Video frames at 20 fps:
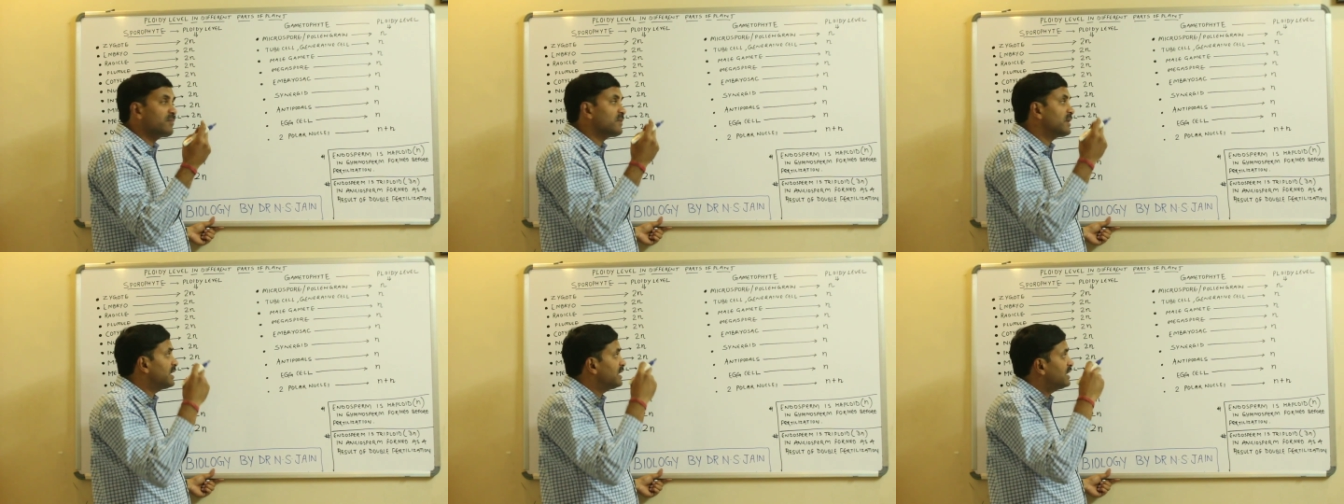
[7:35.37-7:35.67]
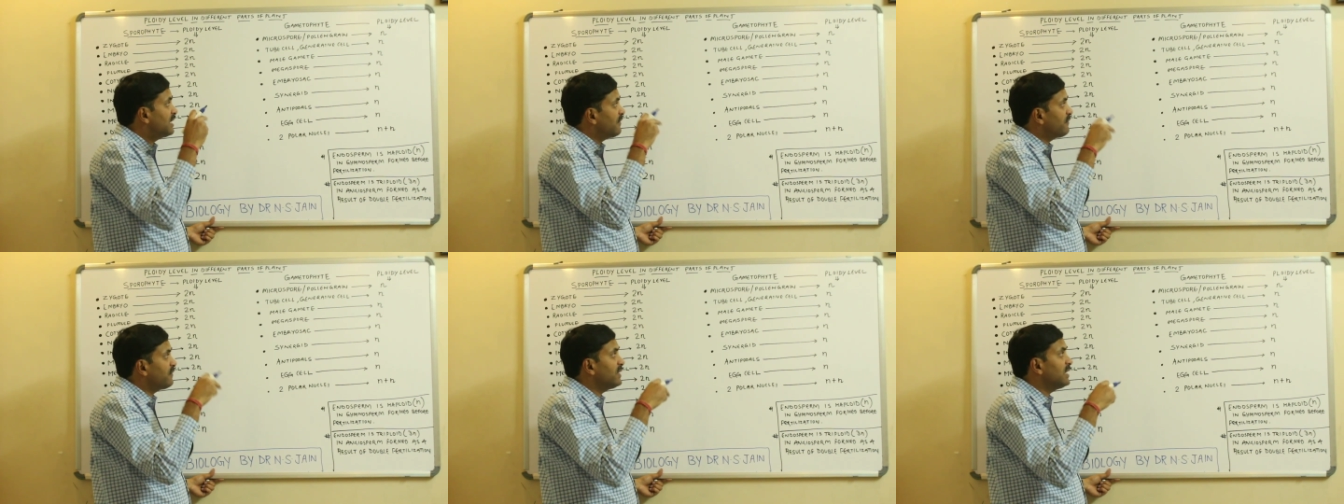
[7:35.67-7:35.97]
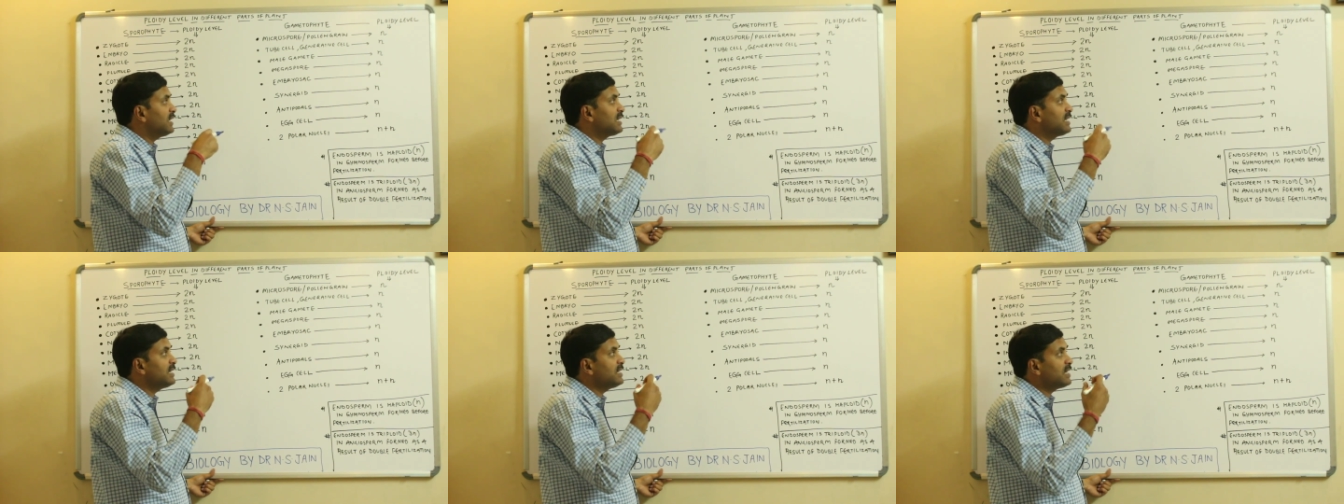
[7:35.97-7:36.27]
then
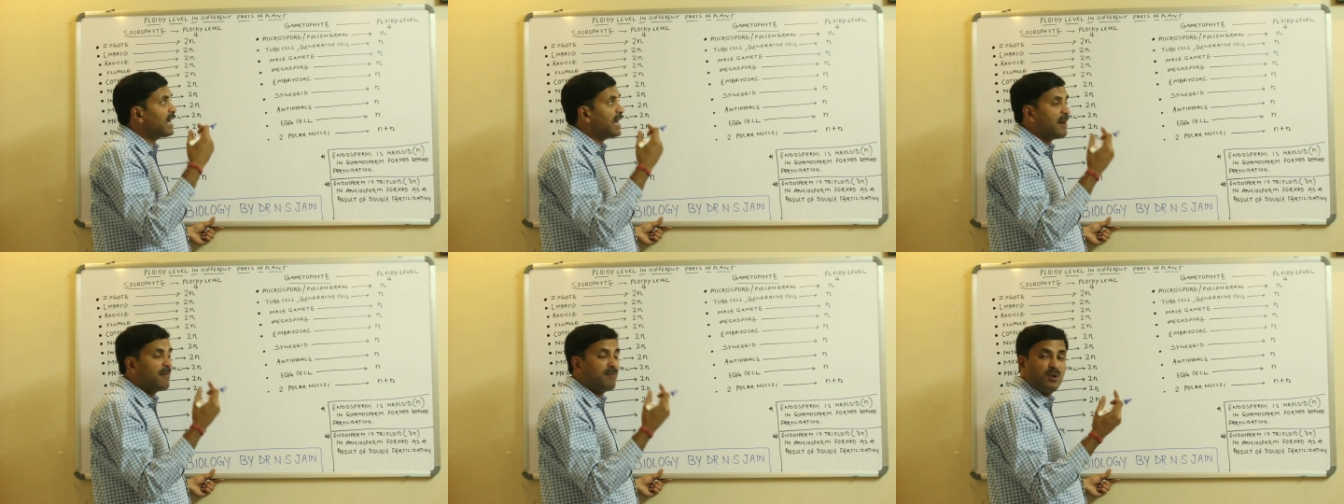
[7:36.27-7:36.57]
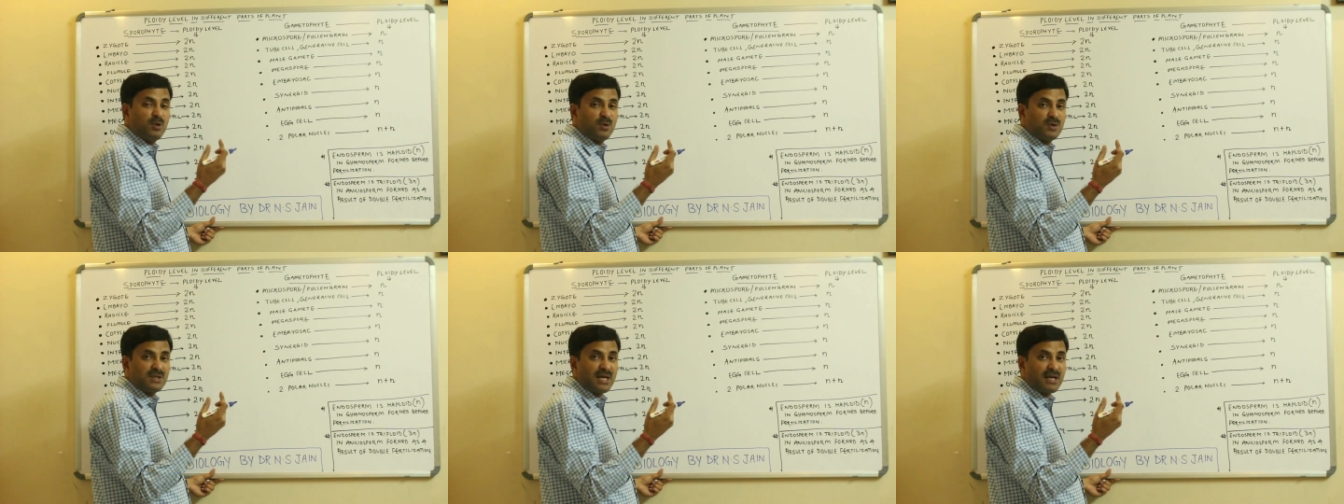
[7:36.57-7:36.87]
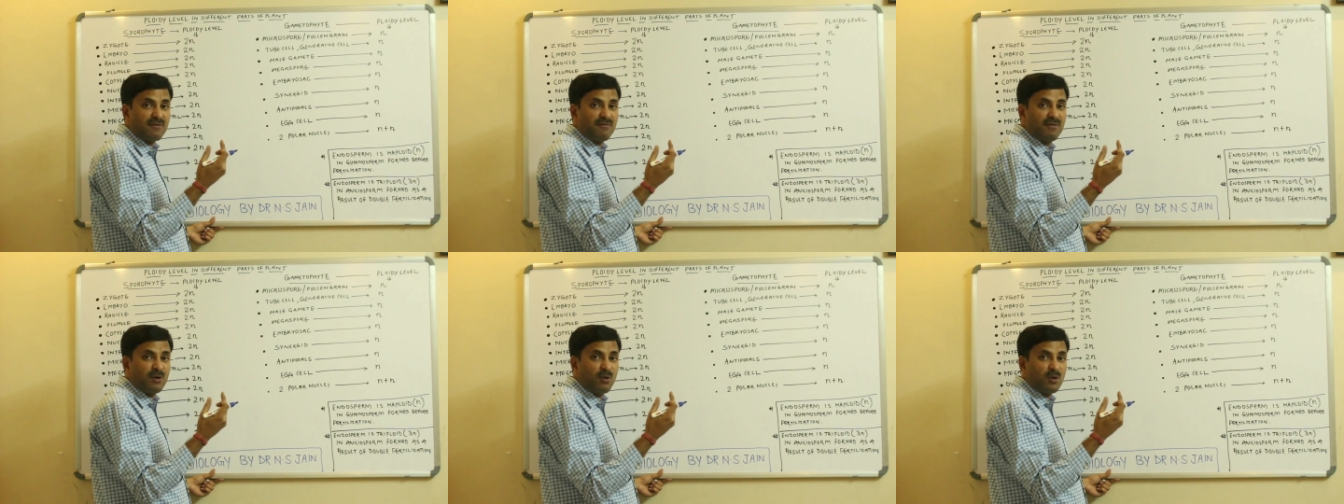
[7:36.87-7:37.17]
definitely the embryo
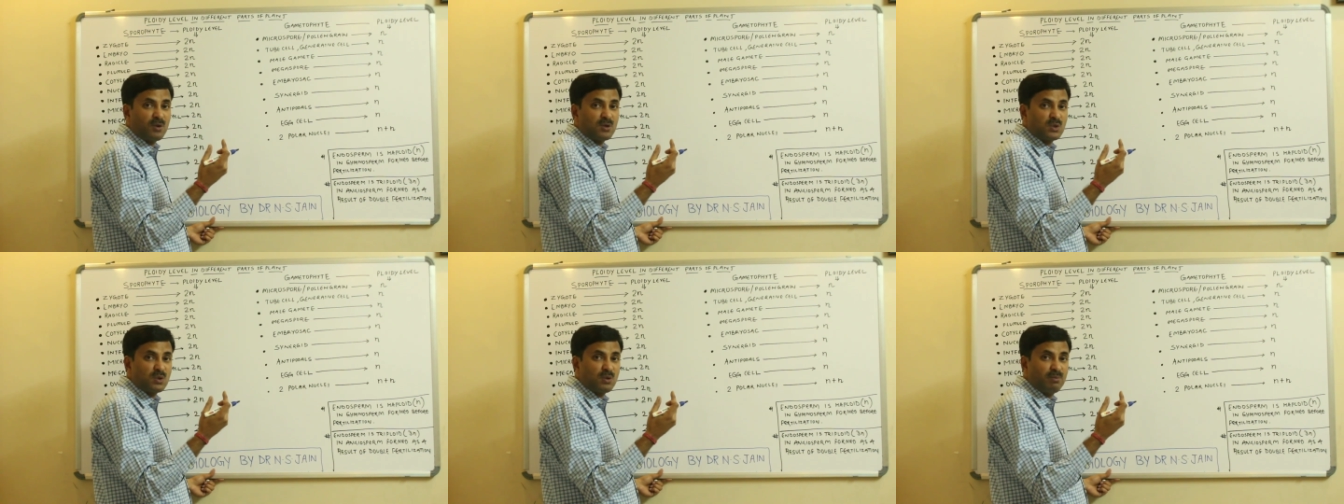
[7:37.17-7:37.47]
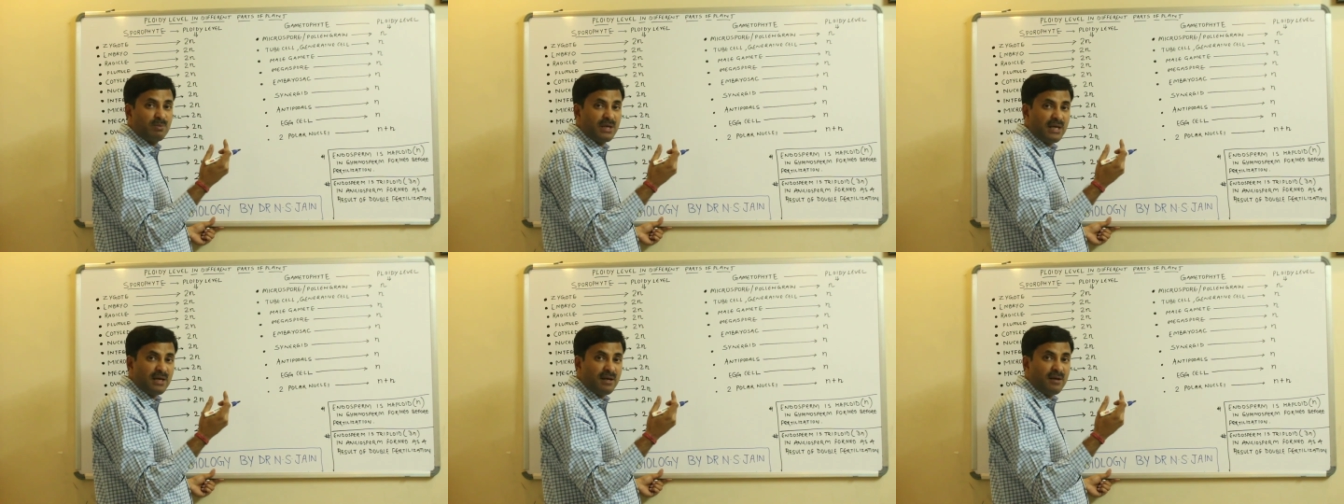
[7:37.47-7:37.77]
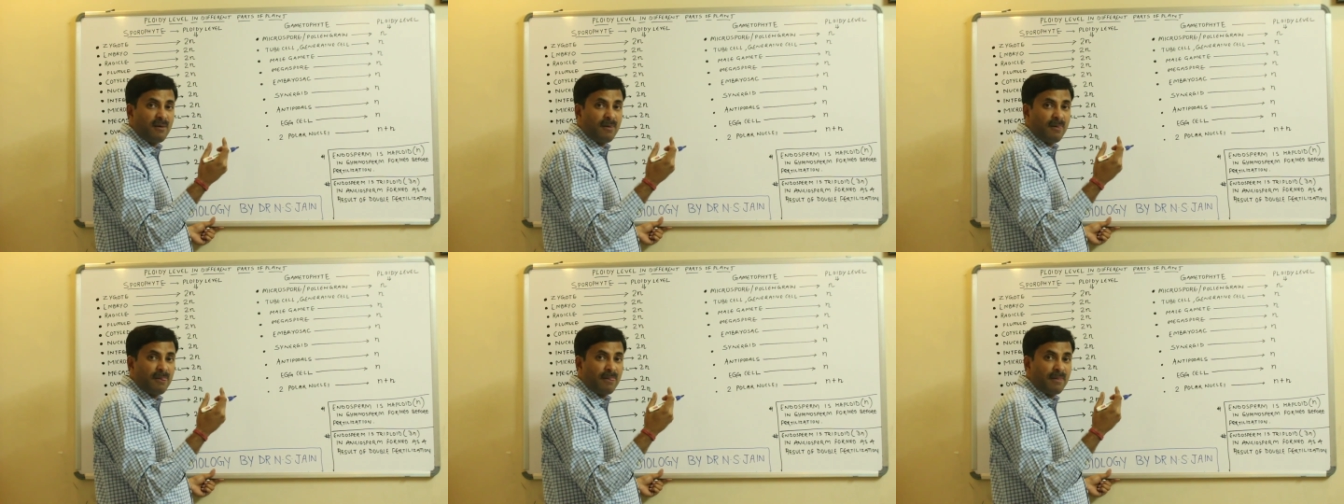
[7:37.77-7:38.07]
sac will also
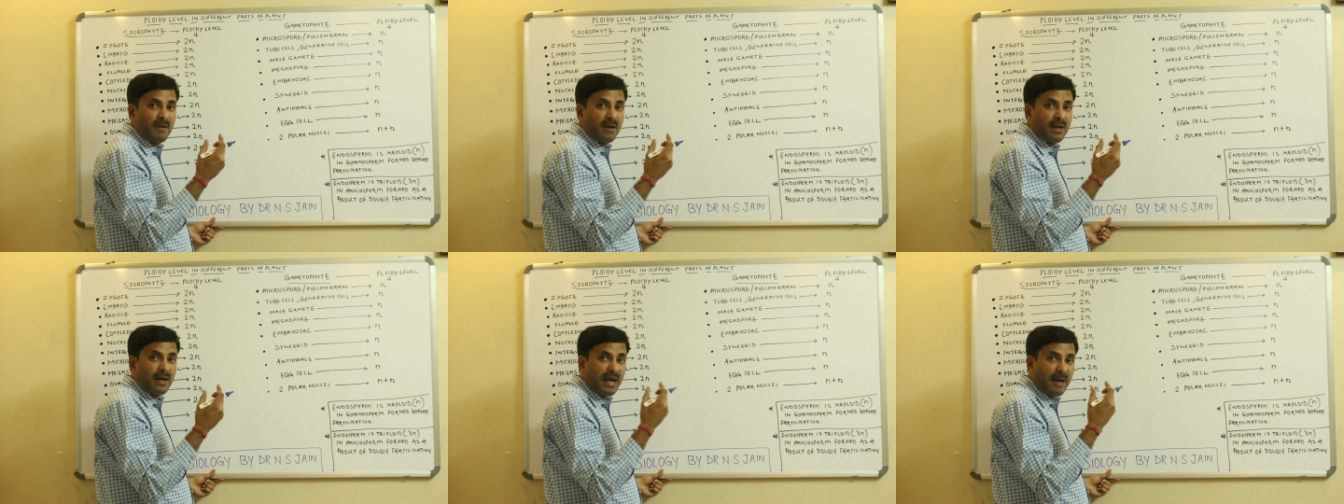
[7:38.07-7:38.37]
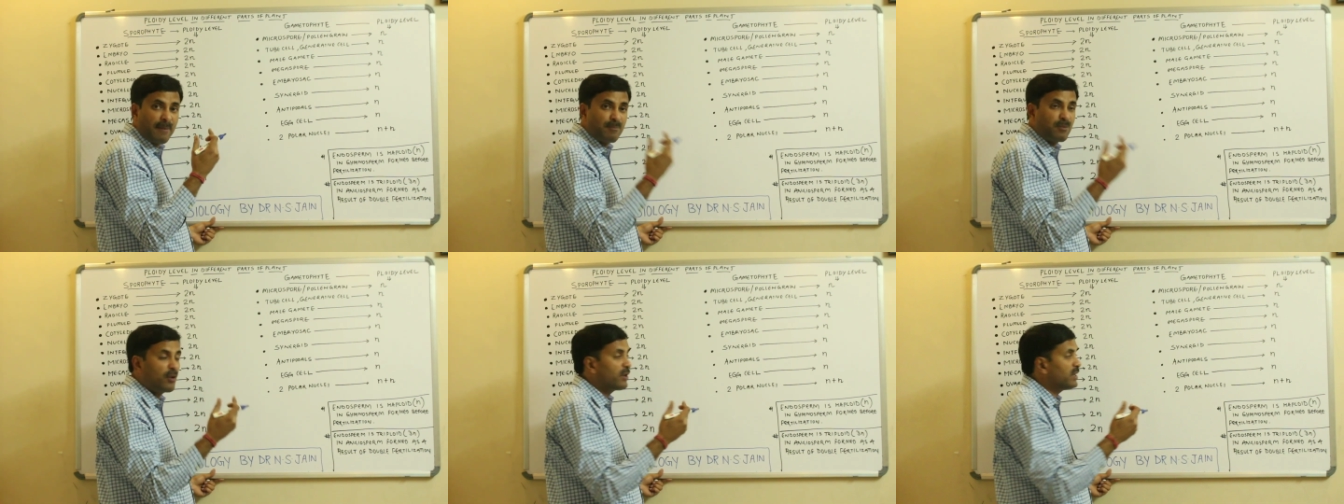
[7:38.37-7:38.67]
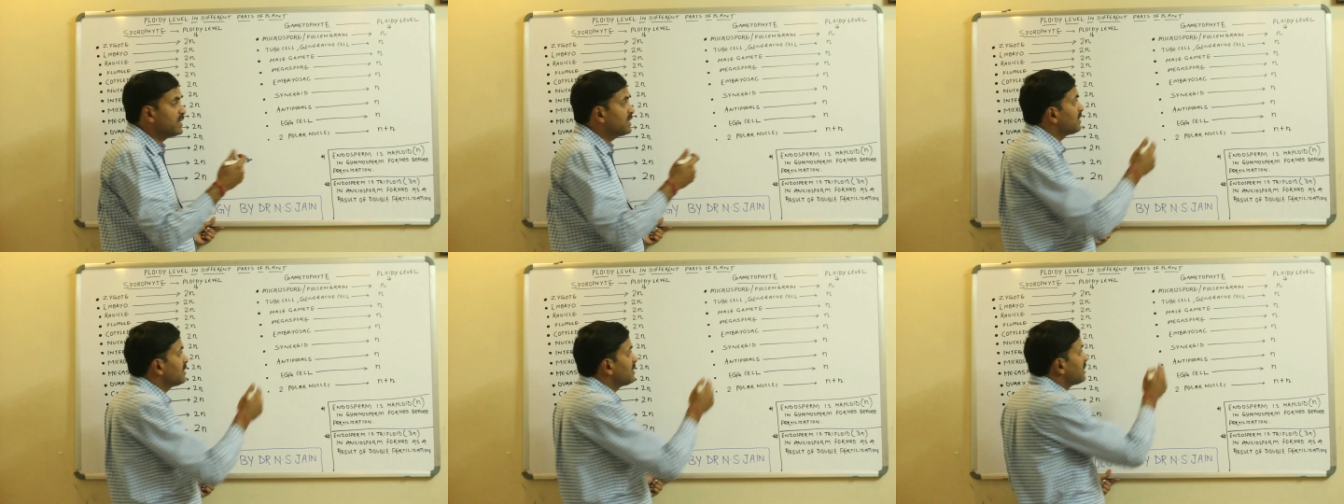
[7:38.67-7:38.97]
be
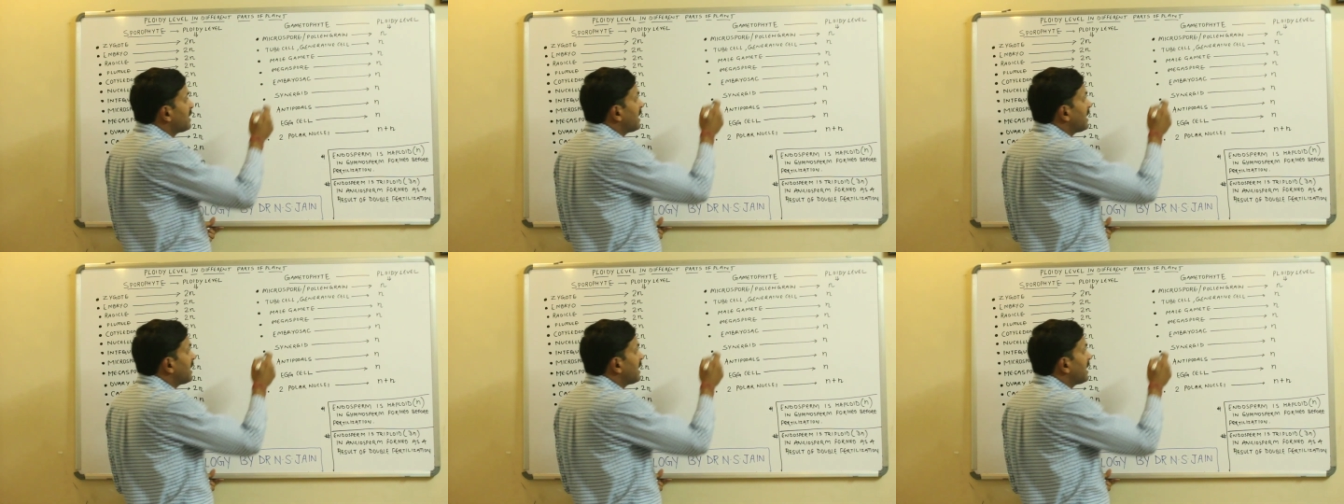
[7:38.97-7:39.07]
haploid,